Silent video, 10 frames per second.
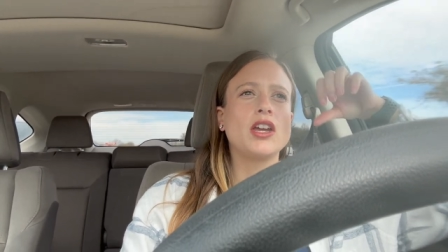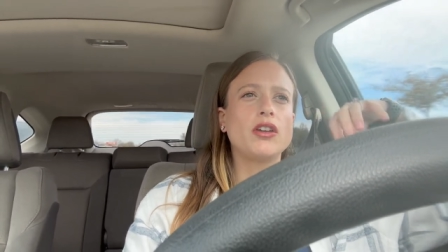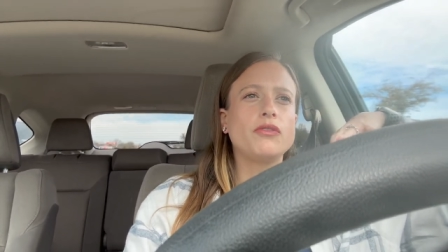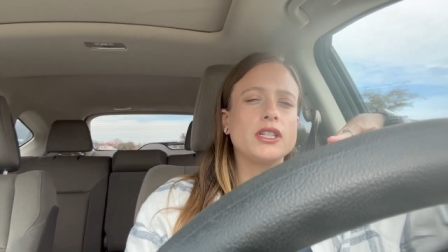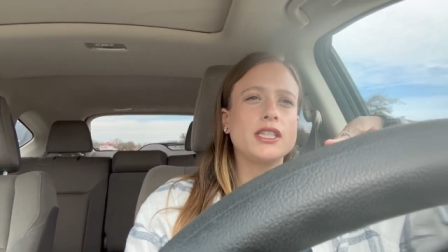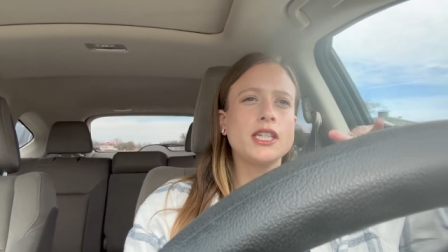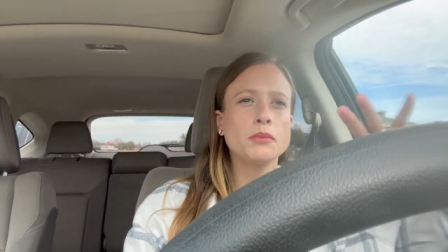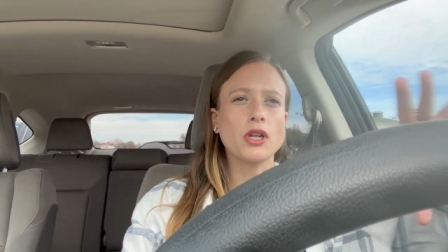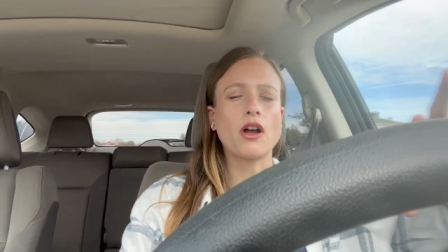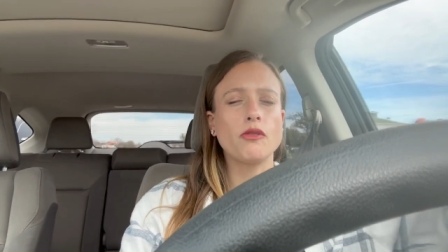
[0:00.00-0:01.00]
if it
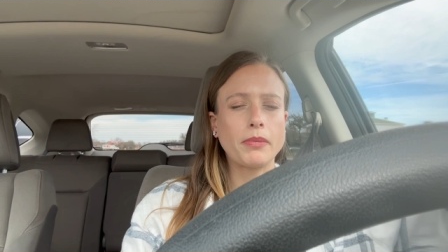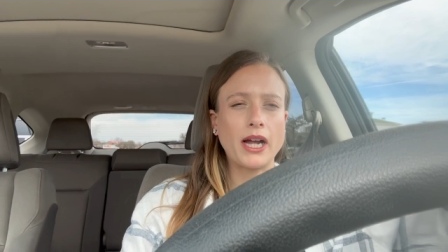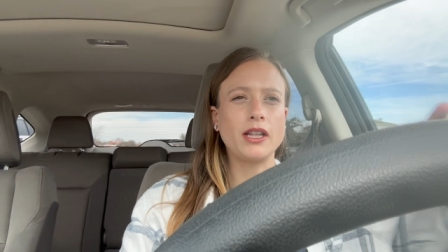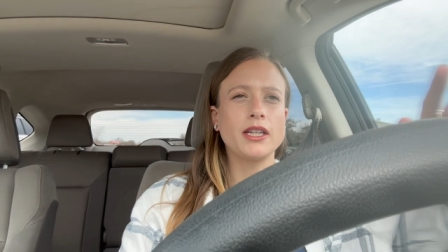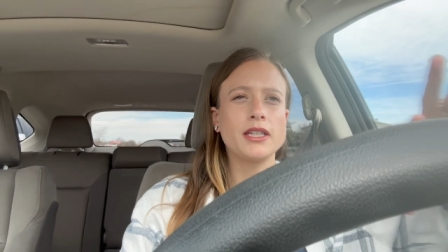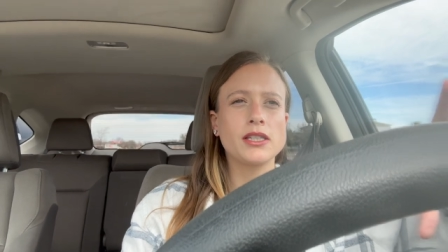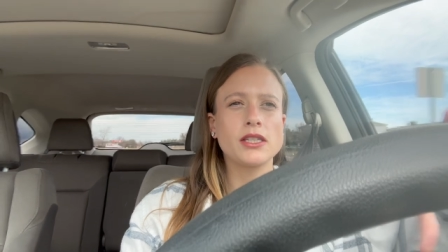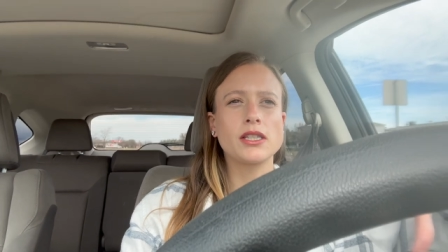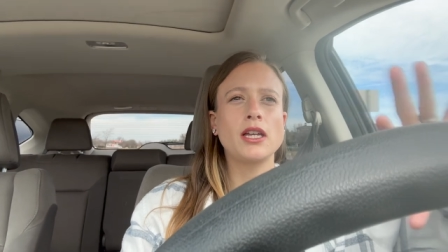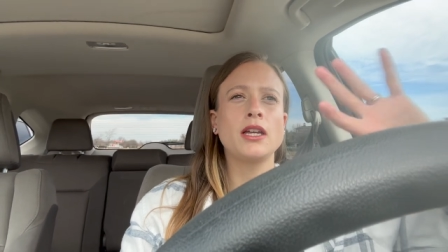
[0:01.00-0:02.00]
seems off balance